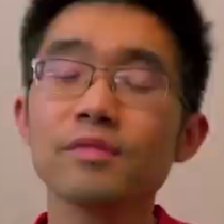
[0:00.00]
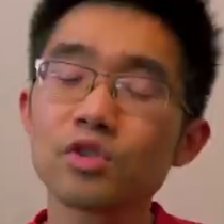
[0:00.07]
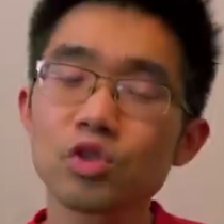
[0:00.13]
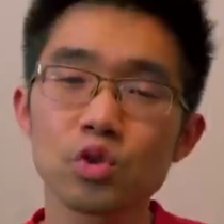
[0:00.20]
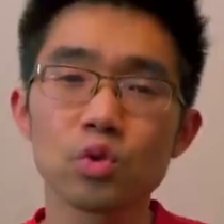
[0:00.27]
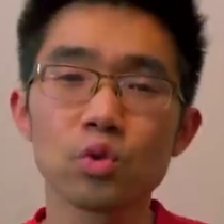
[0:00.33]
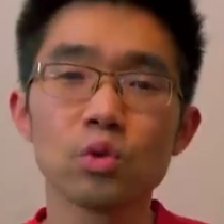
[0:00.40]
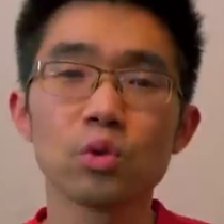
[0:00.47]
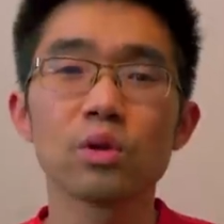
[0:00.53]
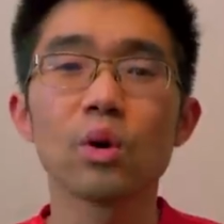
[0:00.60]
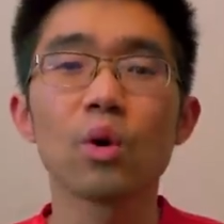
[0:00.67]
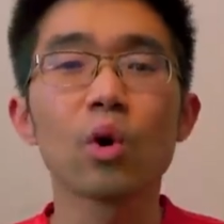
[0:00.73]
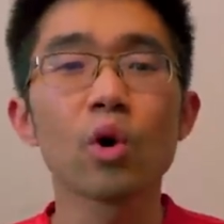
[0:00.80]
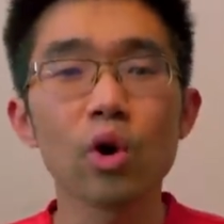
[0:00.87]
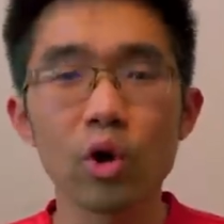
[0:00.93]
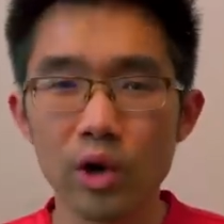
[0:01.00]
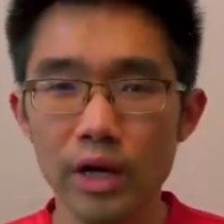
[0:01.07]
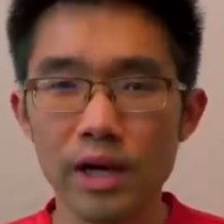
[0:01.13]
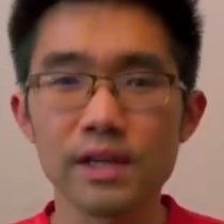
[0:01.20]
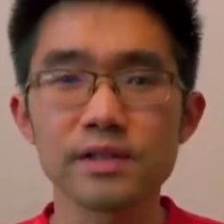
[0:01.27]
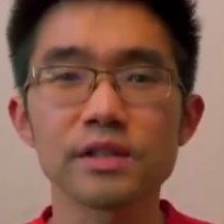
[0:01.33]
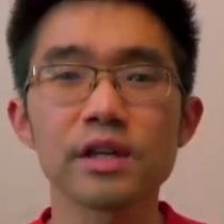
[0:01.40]
school, or
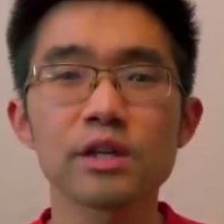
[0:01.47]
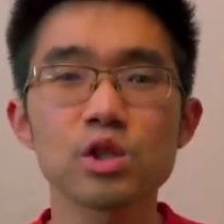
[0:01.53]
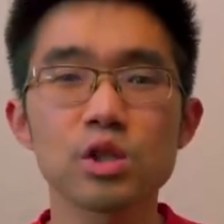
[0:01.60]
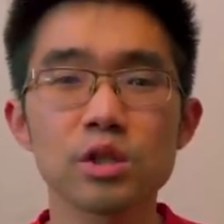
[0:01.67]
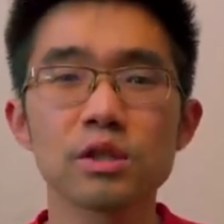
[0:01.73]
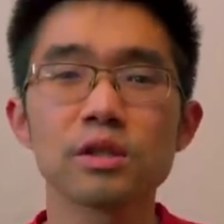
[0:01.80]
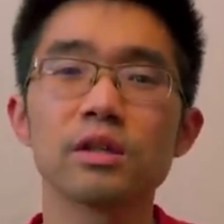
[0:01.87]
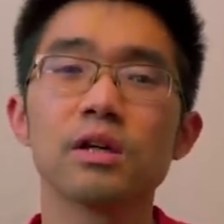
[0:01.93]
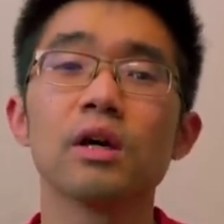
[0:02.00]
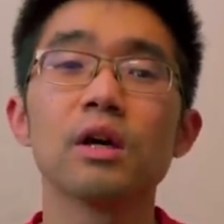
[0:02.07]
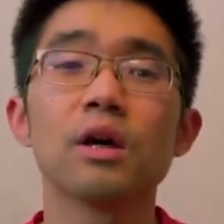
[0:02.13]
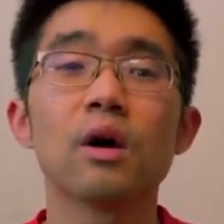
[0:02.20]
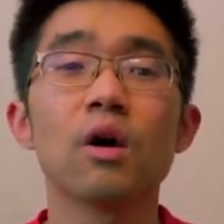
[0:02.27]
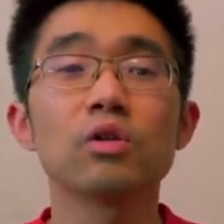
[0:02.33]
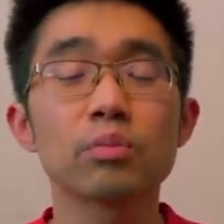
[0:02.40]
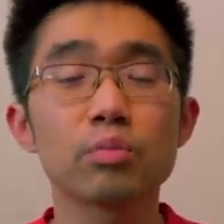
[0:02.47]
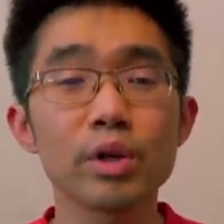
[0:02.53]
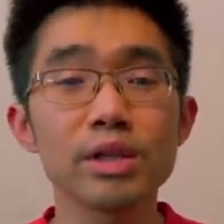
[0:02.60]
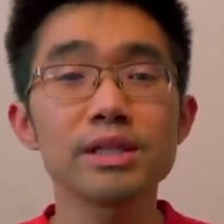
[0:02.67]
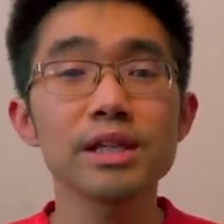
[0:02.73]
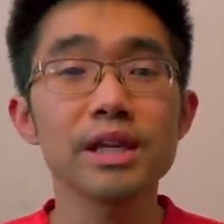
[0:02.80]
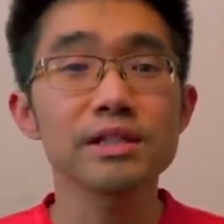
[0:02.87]
organization. All the
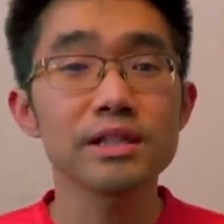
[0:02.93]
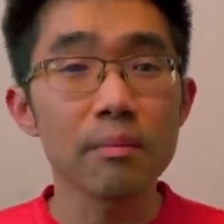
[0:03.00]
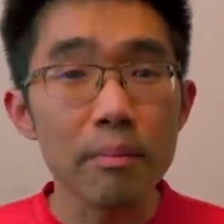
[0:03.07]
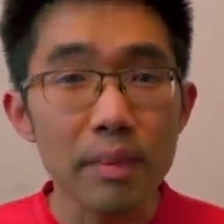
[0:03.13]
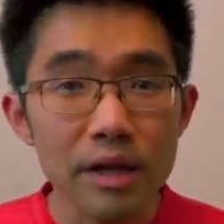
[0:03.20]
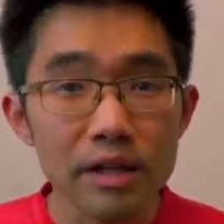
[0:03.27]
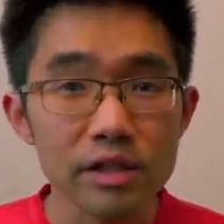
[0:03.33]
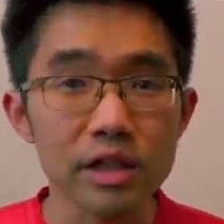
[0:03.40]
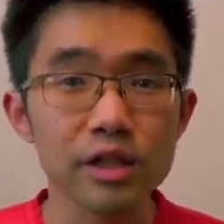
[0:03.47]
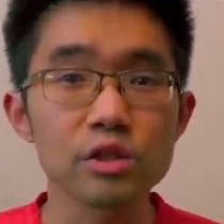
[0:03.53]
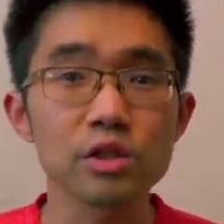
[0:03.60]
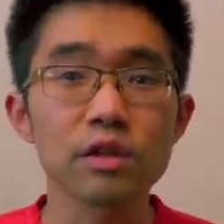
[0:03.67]
printing is embedded into